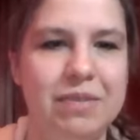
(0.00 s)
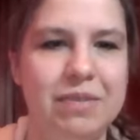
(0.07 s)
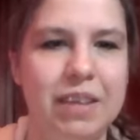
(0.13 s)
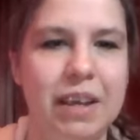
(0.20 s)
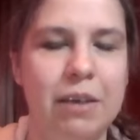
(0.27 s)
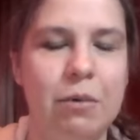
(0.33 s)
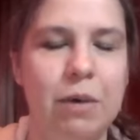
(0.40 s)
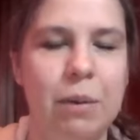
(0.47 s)

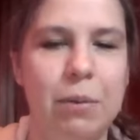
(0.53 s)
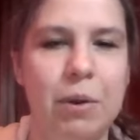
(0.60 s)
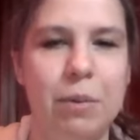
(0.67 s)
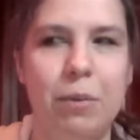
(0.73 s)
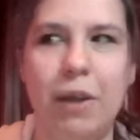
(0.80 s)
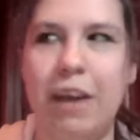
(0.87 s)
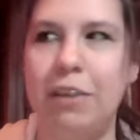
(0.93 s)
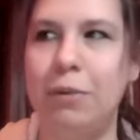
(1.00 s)
Take one more
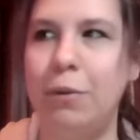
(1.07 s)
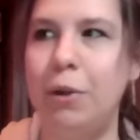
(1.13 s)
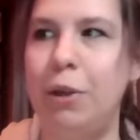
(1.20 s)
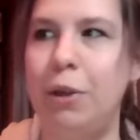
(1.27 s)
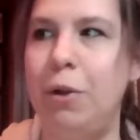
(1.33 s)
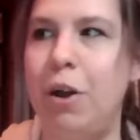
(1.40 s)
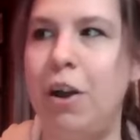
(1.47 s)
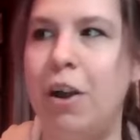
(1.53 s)
breath where
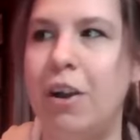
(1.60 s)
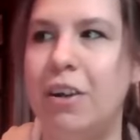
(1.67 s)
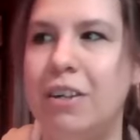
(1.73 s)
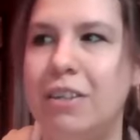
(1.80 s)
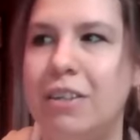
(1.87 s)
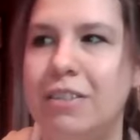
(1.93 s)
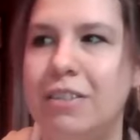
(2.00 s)
you are